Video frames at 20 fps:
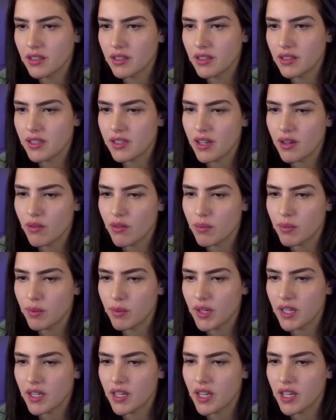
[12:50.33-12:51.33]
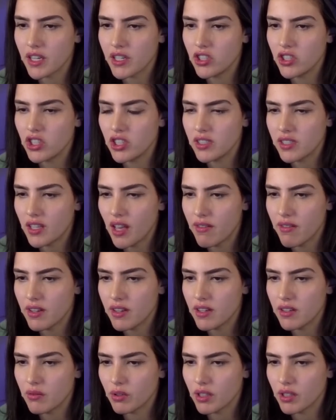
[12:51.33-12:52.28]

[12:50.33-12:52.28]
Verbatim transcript: Let's say we play king g7,